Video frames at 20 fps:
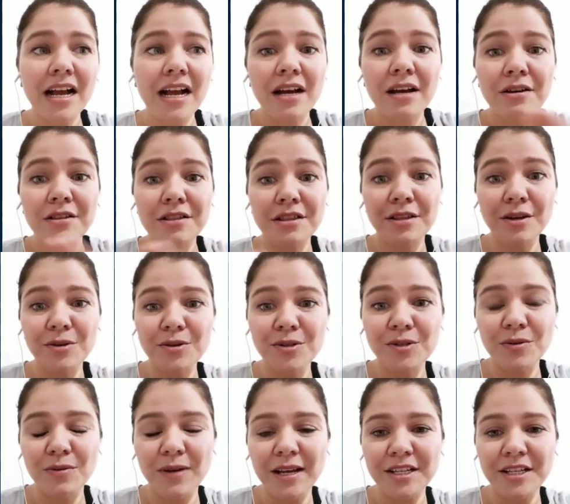
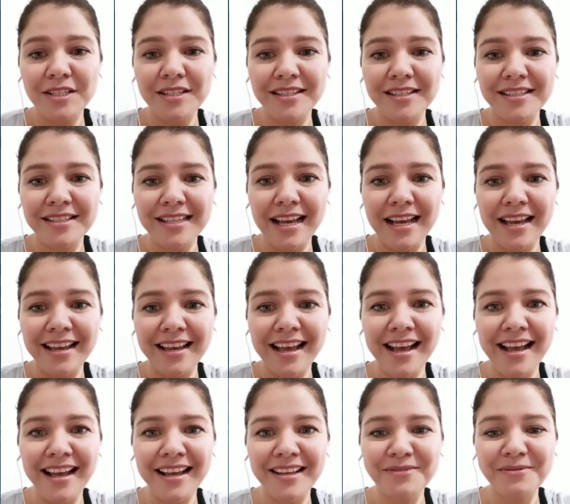those questions I
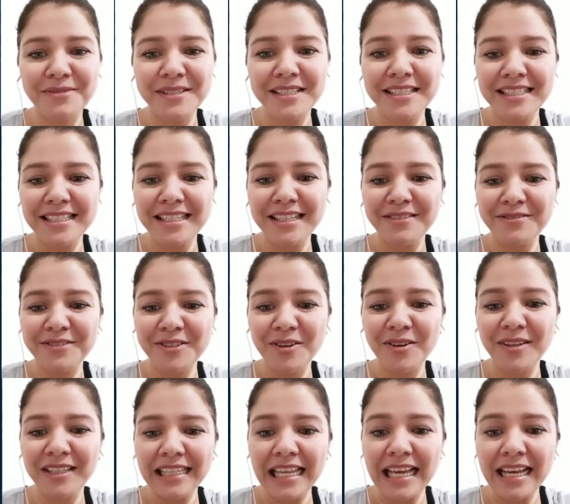had received
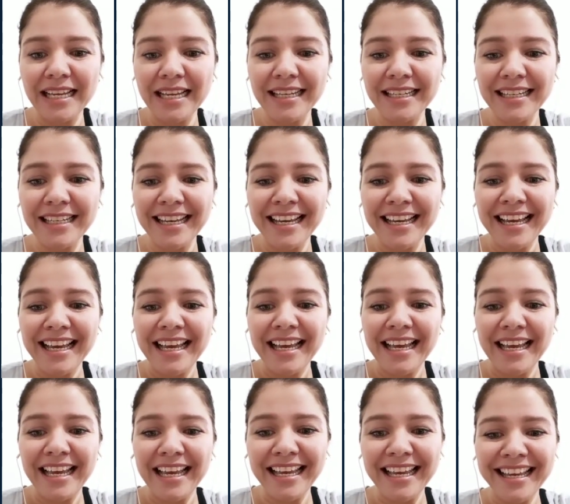online,
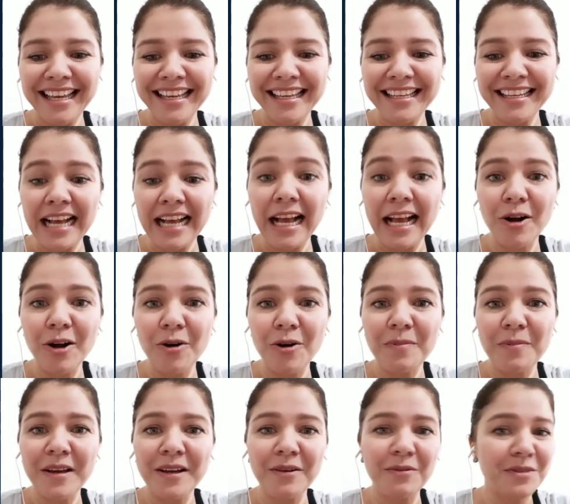and I
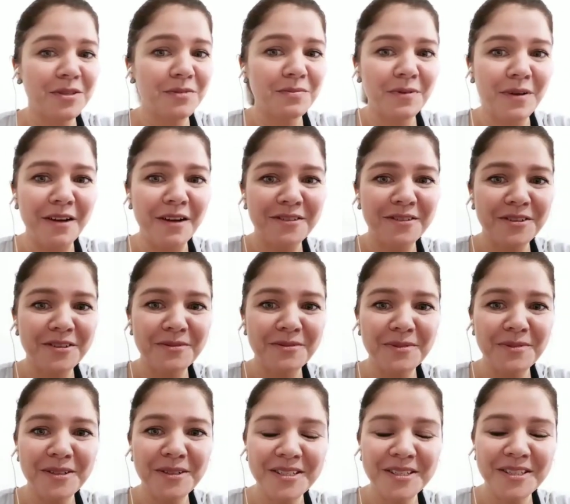hope it was
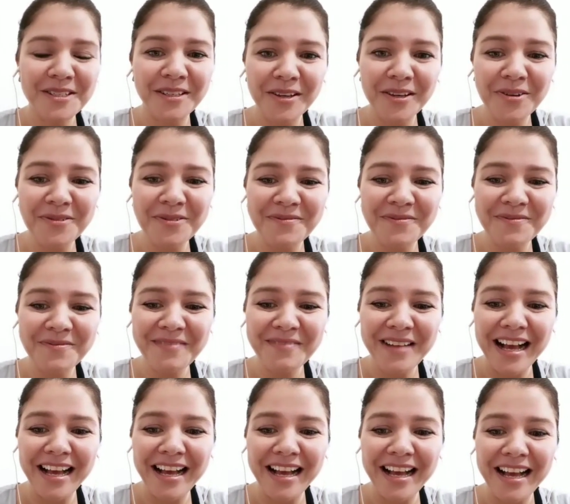profitable to you.
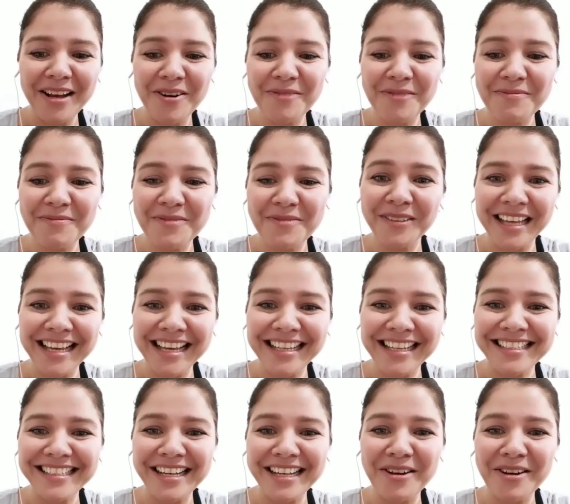I hope you liked
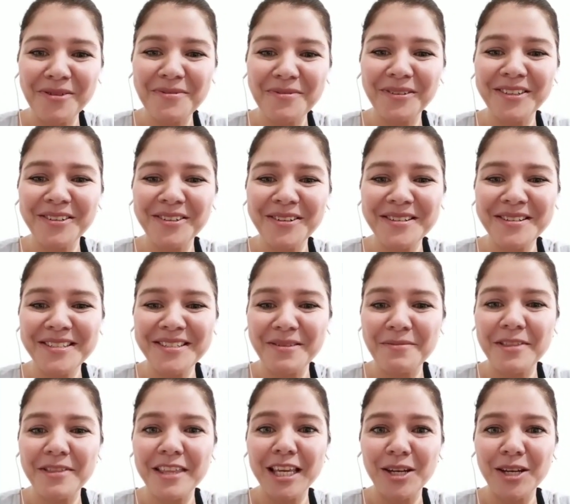it. I hope you learned
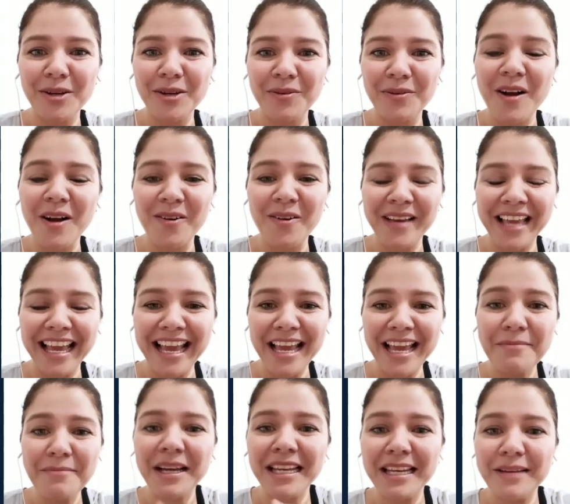something new. Okay,
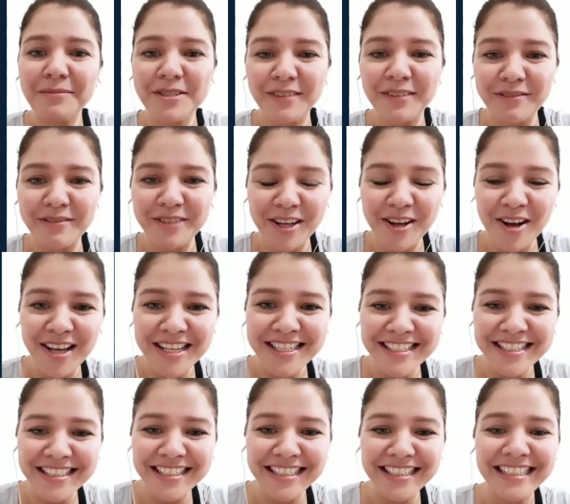my name is Flavia
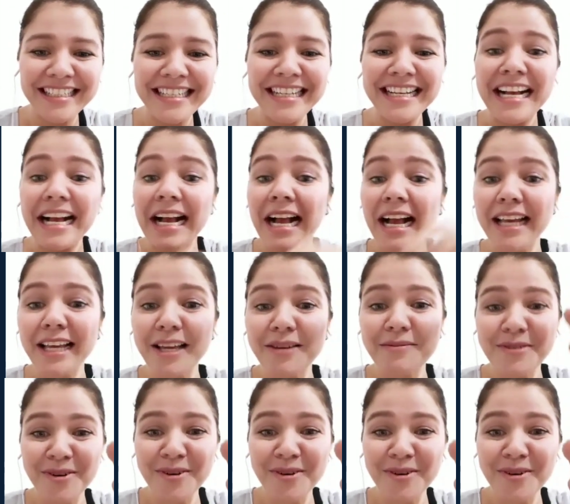Costa. I am your